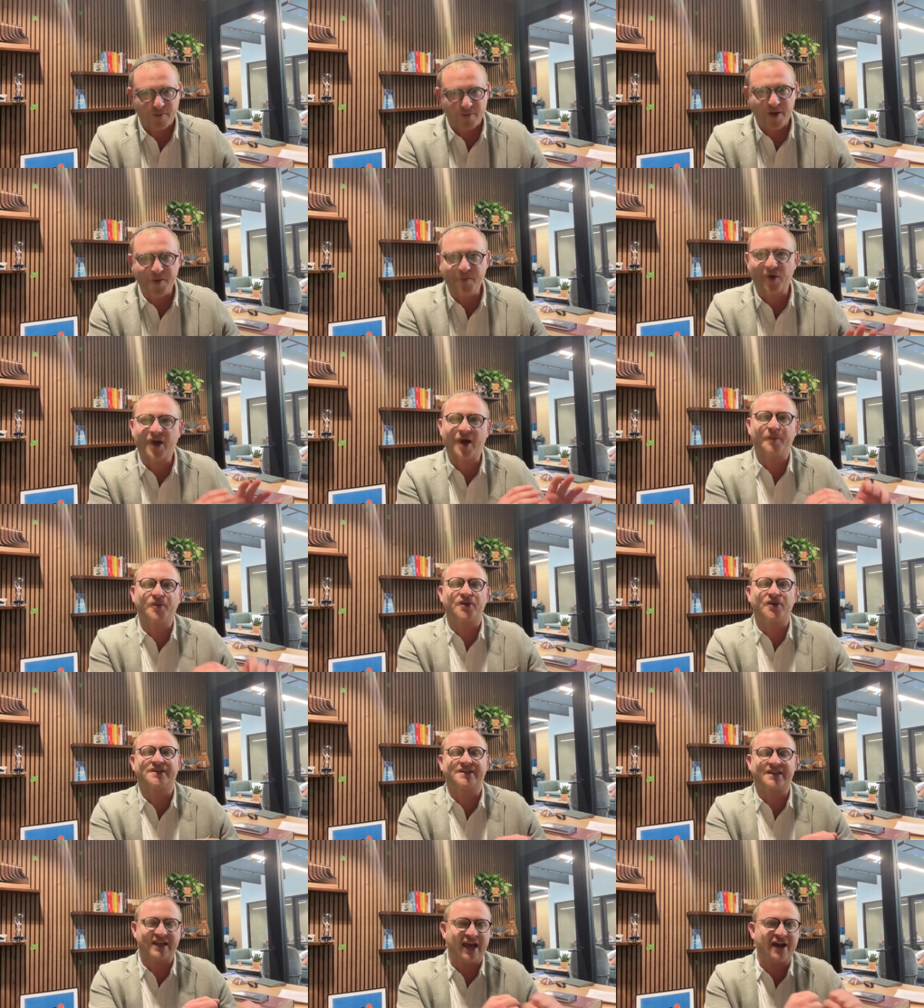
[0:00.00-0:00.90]
People come to
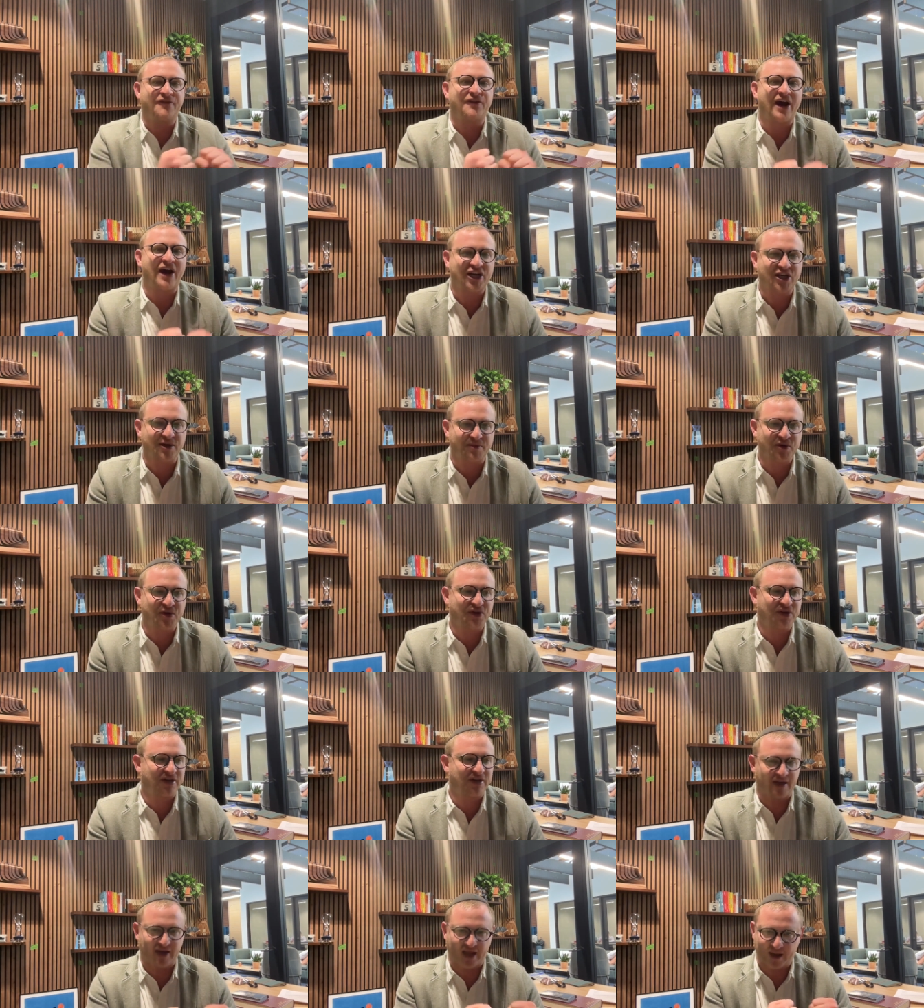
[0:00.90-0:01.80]
us today for
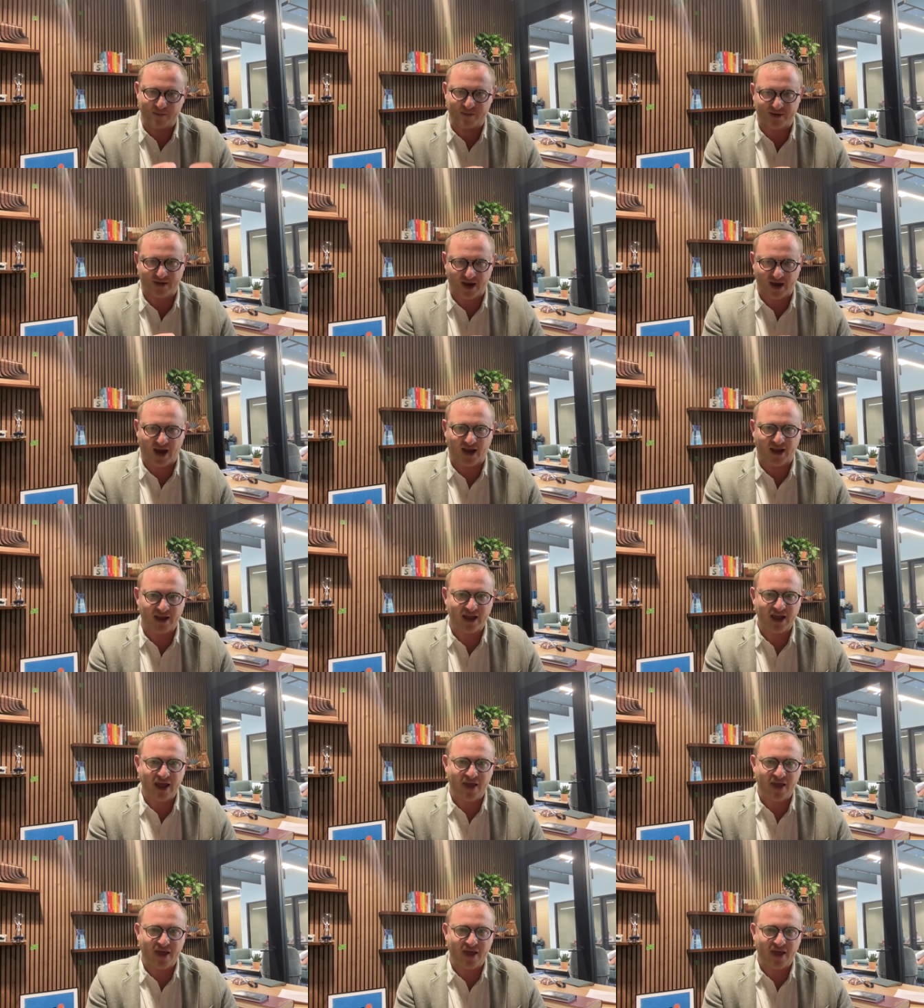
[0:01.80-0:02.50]
attribution and, and BI.